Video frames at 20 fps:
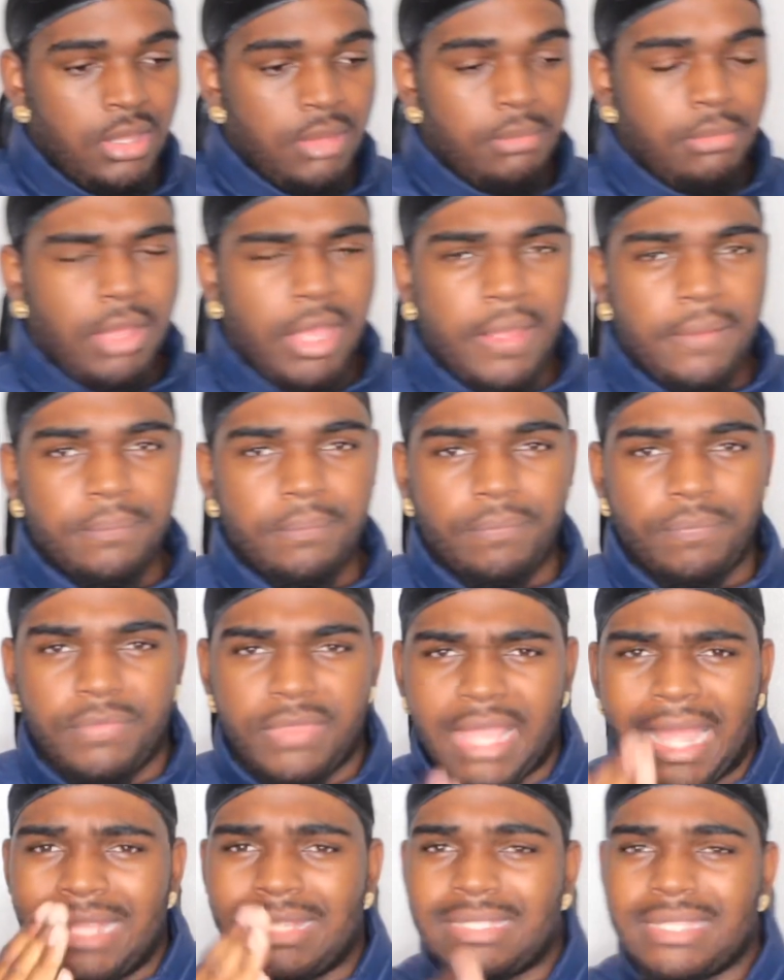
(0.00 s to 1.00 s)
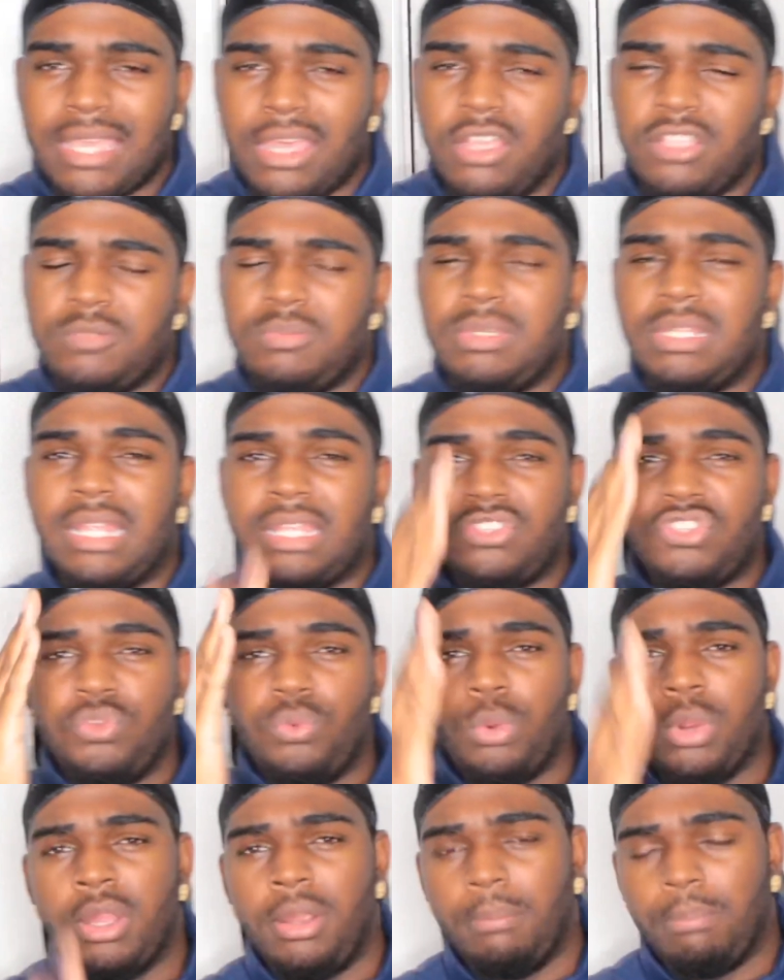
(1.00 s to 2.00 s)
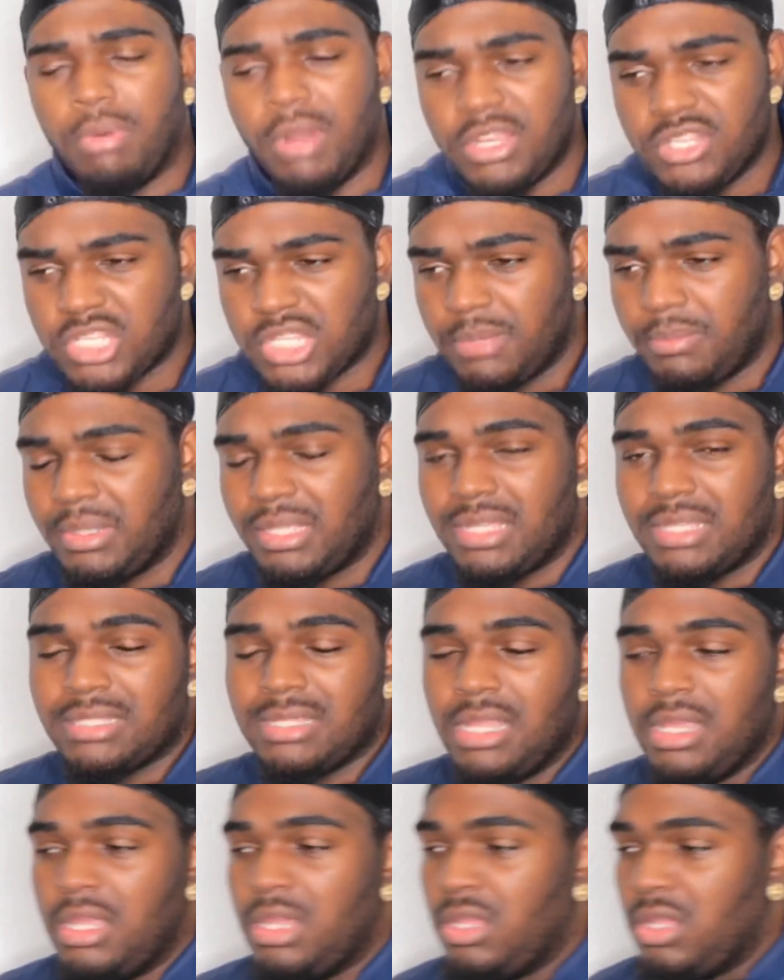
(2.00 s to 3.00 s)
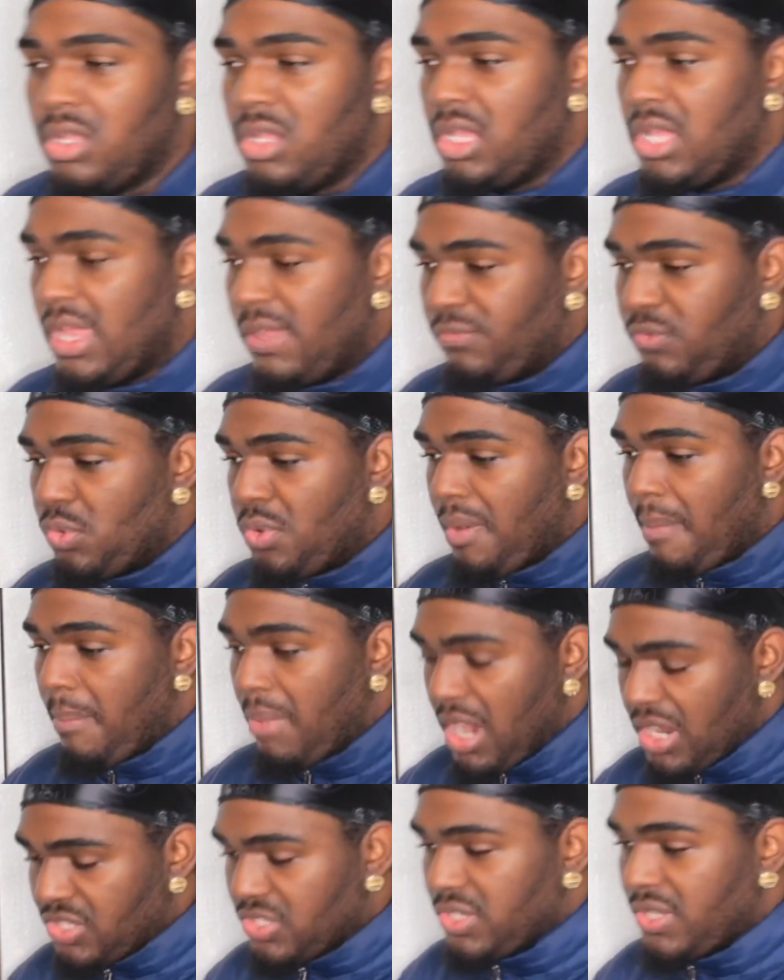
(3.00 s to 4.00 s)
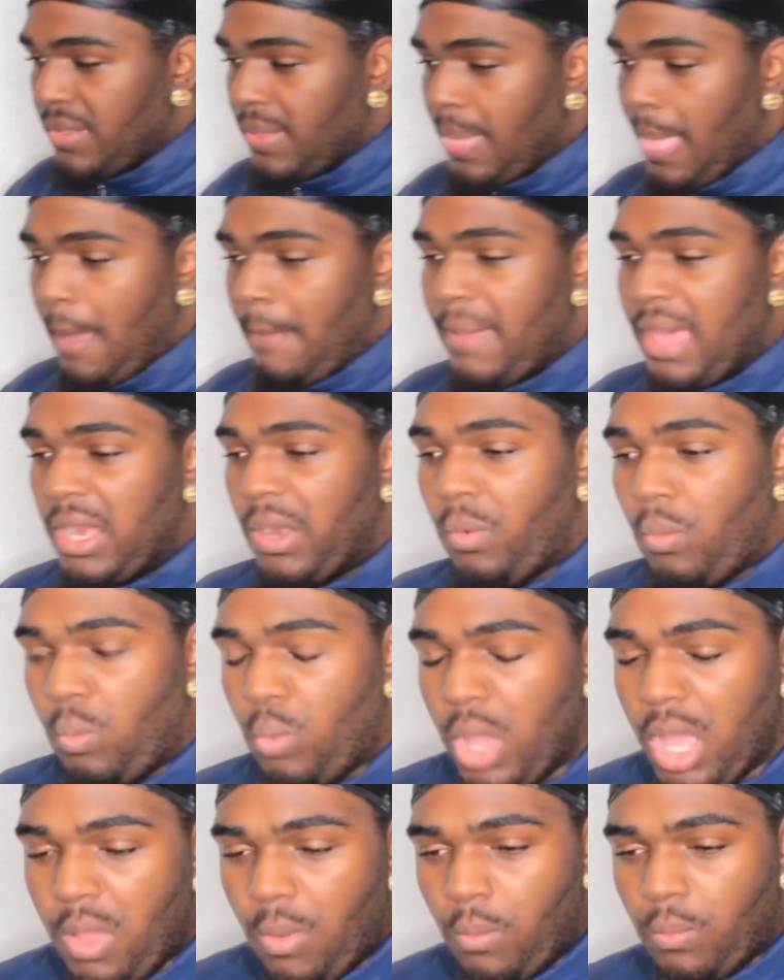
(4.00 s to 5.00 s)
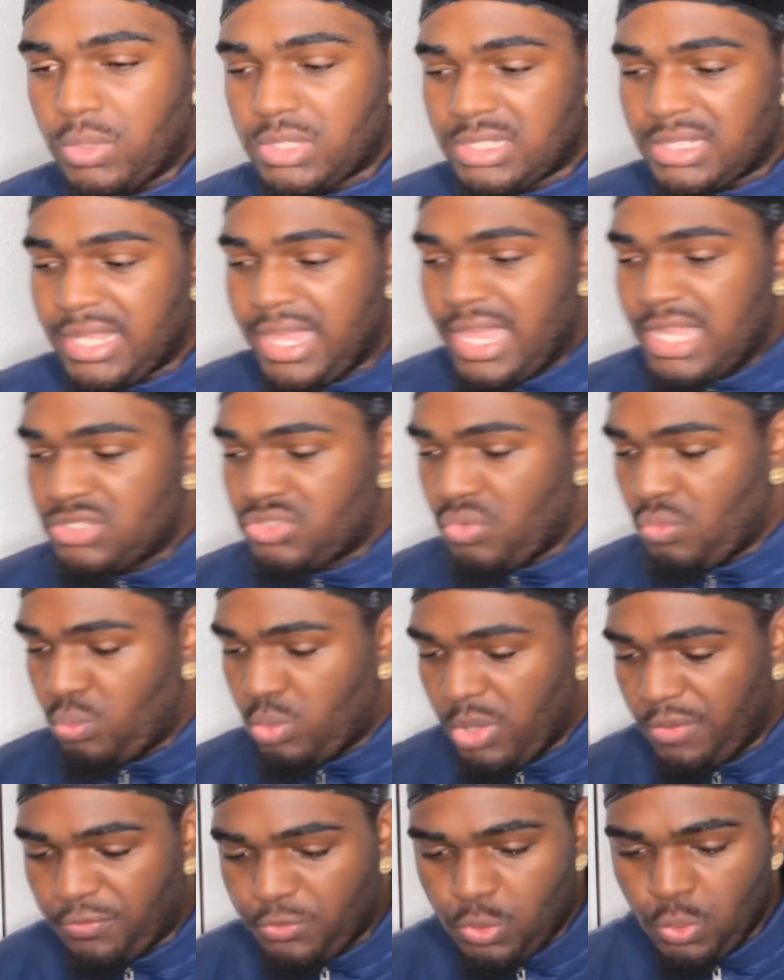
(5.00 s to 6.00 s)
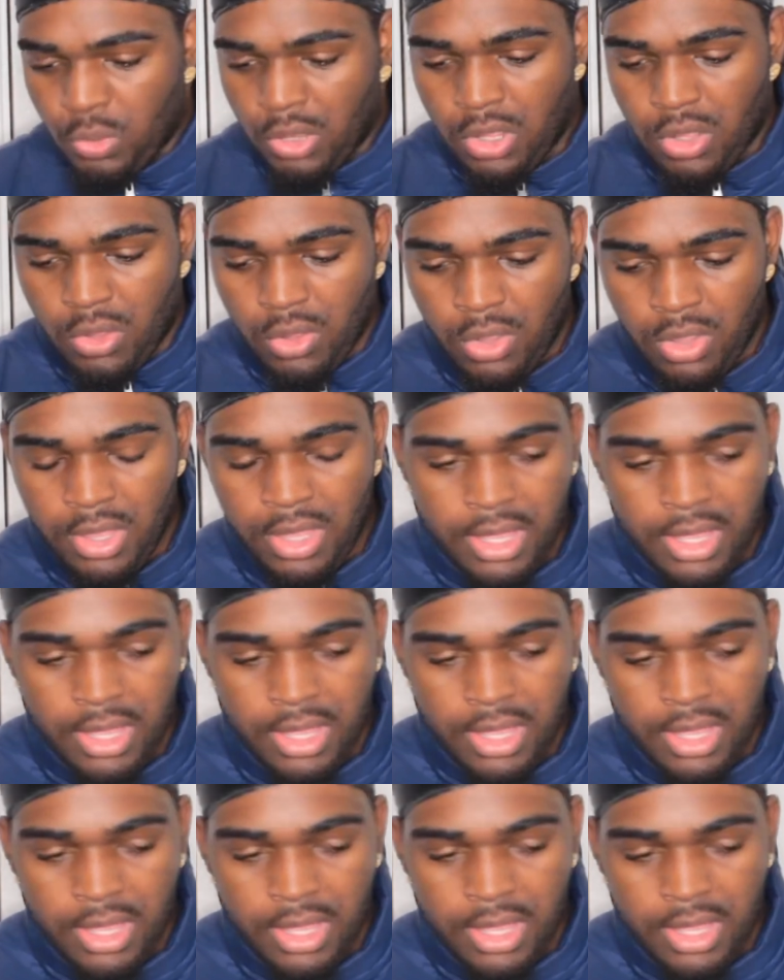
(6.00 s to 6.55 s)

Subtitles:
But that tells me that you weren't brushing, because if you were brushing, no matter what stage of woof you on,